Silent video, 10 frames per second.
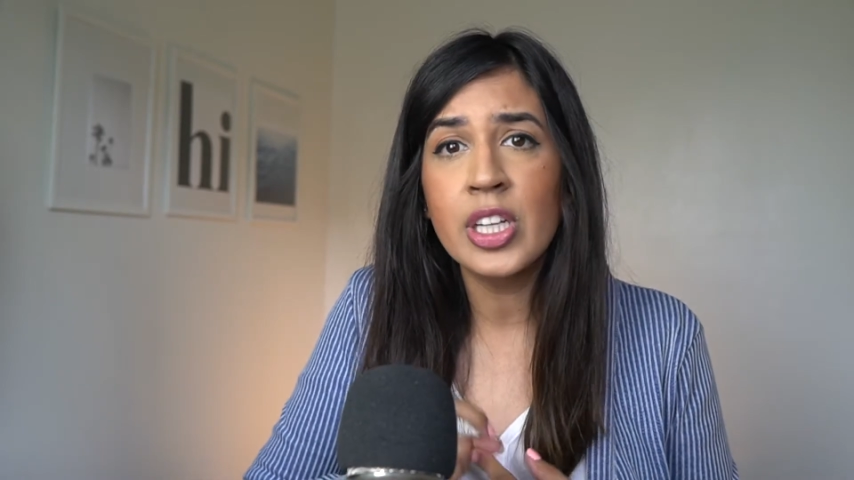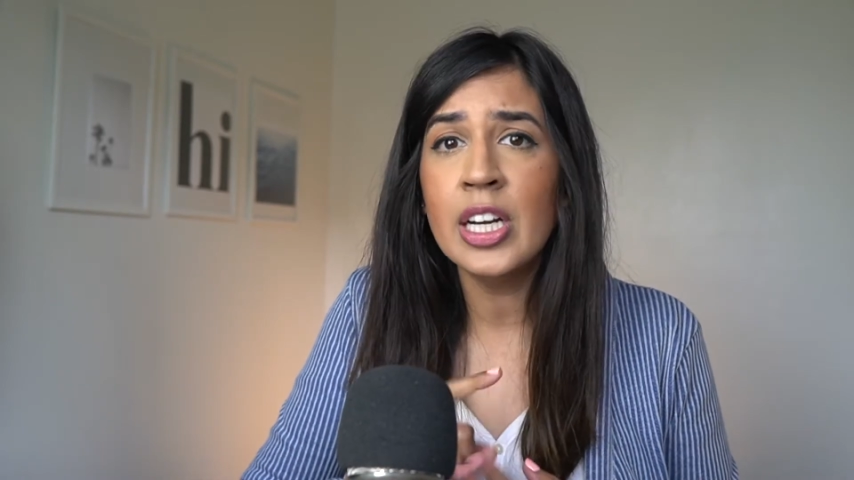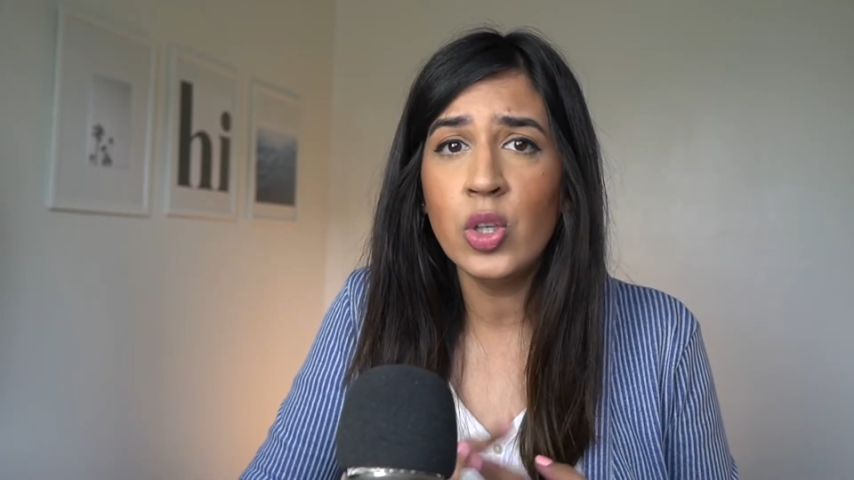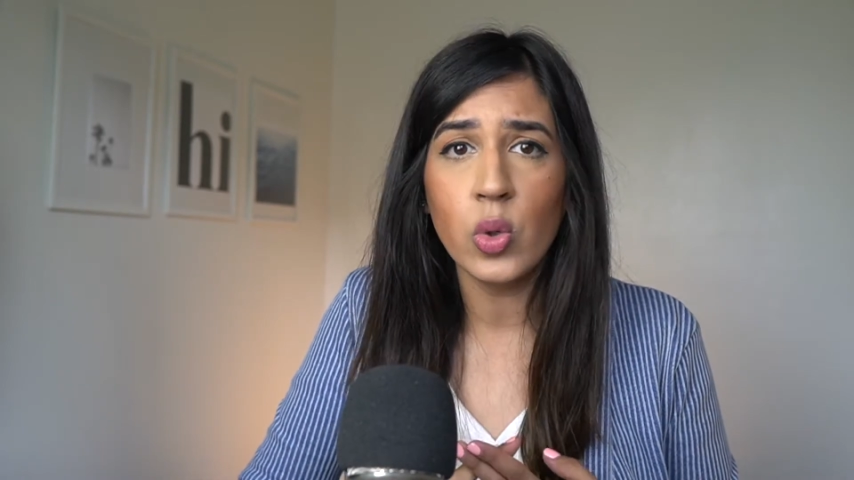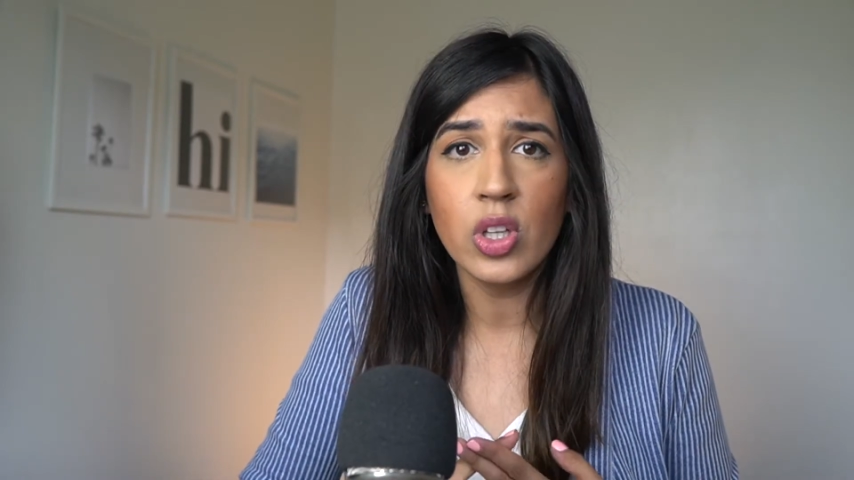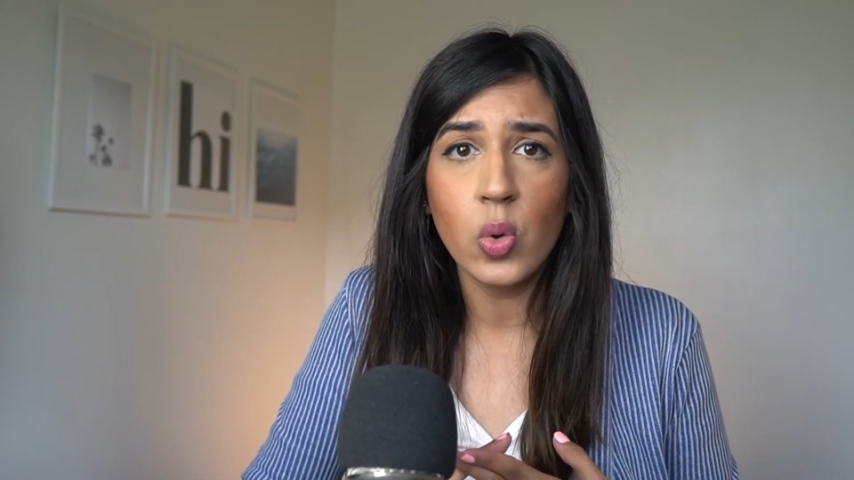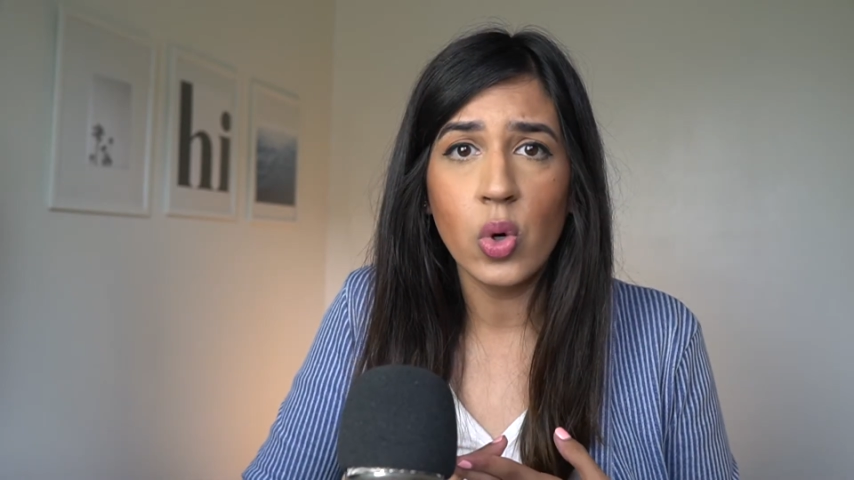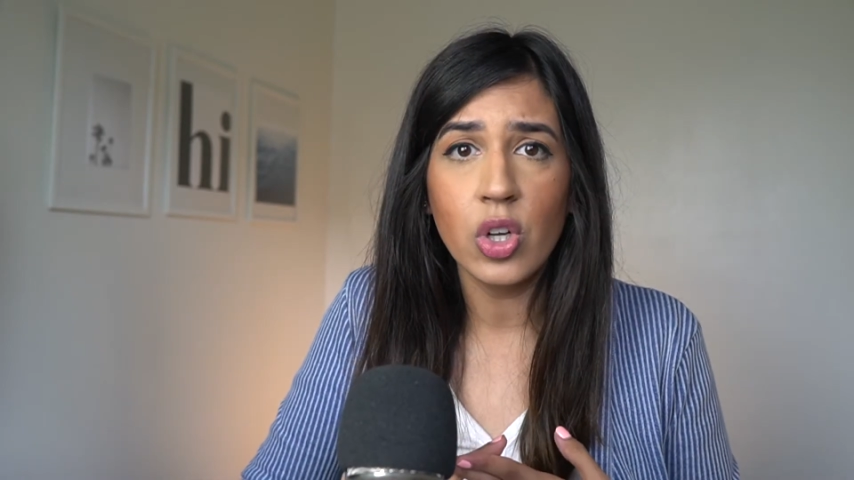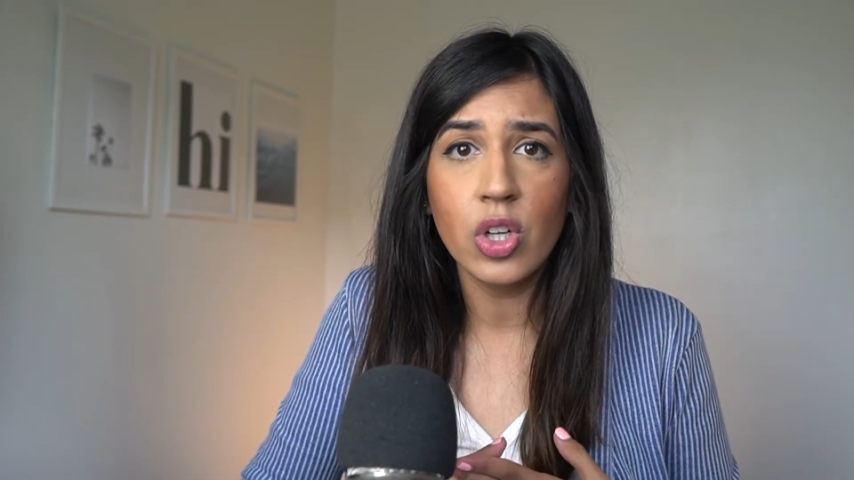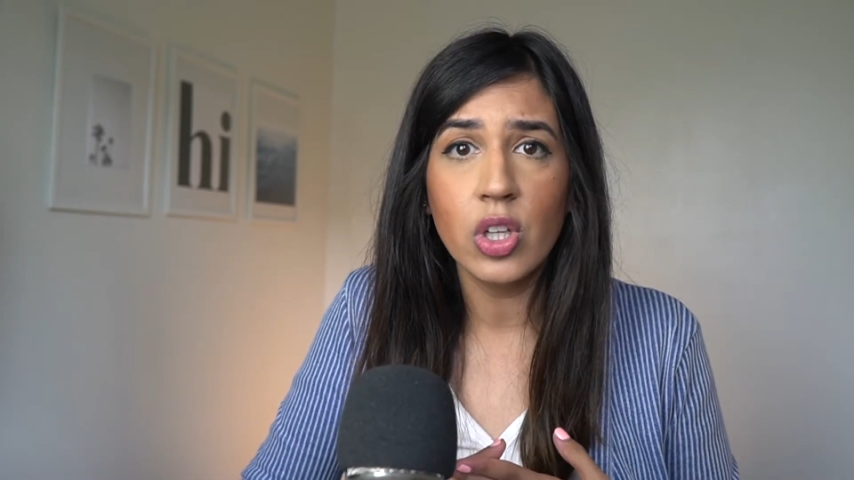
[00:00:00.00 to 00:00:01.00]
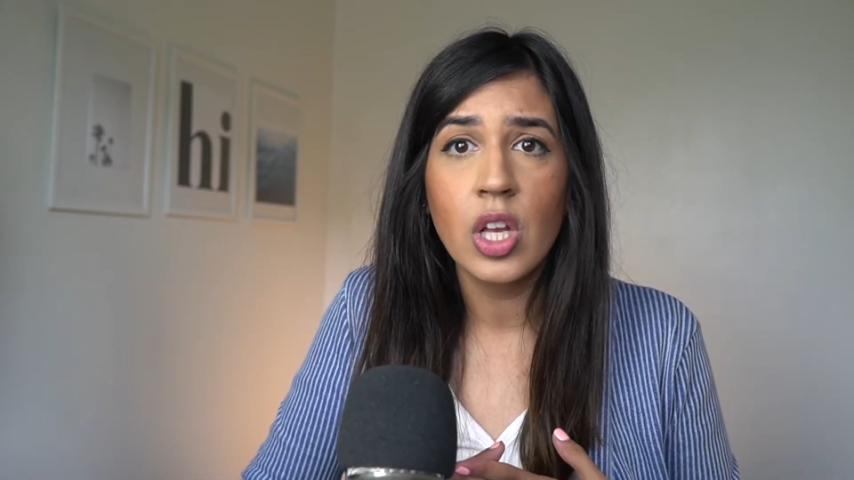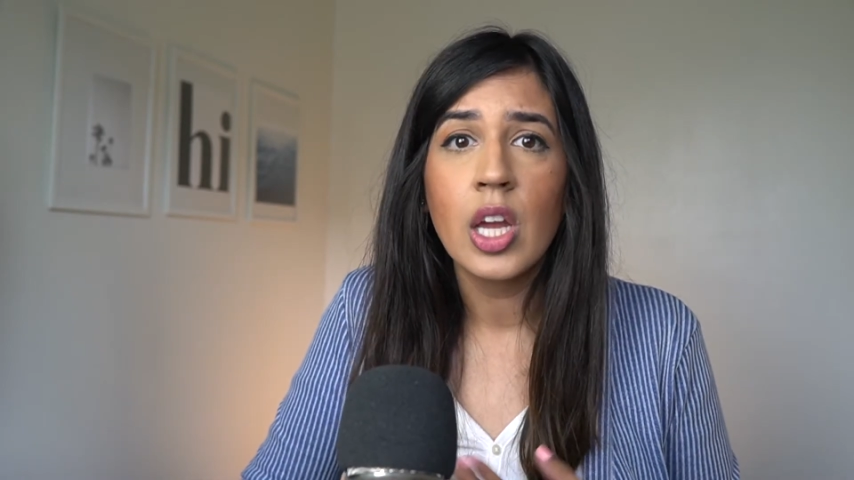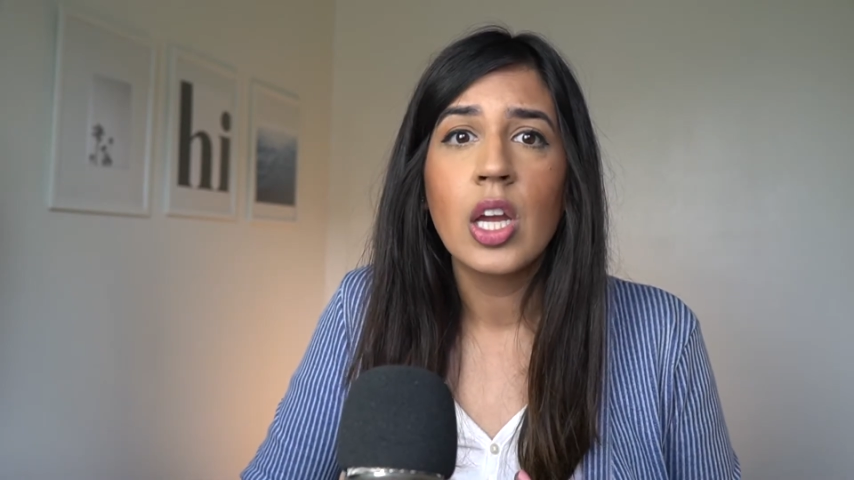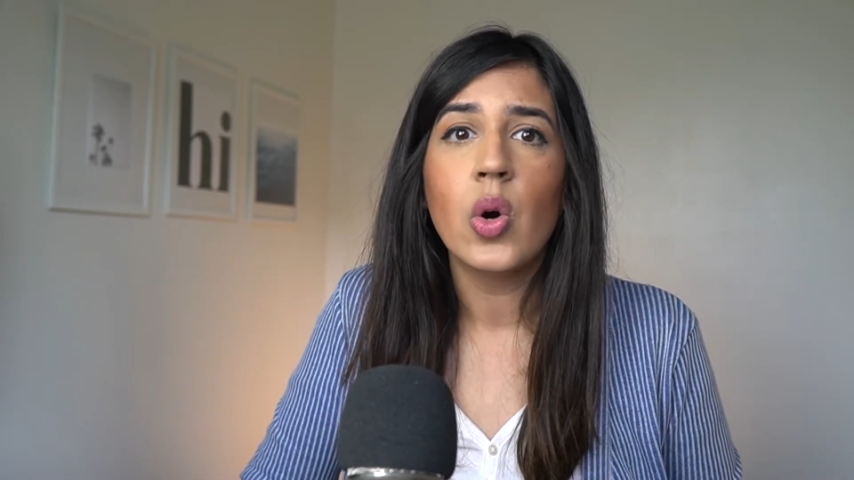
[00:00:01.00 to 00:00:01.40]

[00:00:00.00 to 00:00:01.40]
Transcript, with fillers: canola oil,